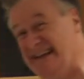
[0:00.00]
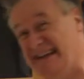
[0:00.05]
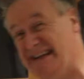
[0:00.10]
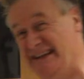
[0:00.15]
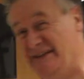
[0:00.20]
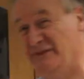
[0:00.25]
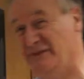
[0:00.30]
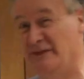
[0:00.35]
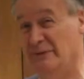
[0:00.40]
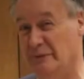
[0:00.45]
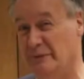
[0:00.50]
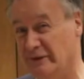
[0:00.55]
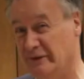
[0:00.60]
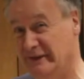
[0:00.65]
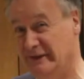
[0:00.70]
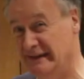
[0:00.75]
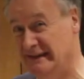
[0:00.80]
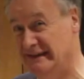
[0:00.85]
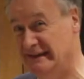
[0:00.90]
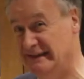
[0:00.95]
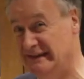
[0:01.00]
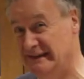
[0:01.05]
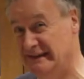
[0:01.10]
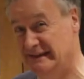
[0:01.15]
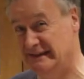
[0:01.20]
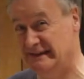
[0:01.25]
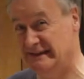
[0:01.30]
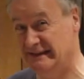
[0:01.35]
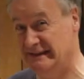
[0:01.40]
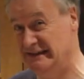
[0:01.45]
if it were in
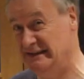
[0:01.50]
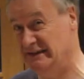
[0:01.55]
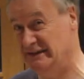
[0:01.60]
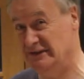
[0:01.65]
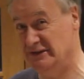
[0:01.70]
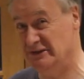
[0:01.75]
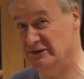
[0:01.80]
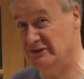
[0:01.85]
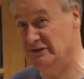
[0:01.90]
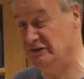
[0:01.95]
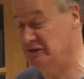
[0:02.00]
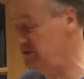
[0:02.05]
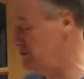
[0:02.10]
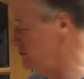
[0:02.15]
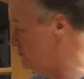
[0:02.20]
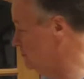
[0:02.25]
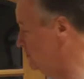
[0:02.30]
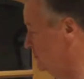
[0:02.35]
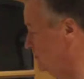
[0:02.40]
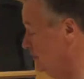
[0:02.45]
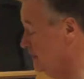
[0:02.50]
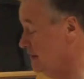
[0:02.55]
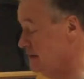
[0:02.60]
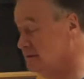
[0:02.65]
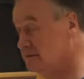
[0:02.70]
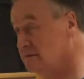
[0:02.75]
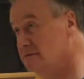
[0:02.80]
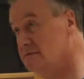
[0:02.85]
non-neutral, well,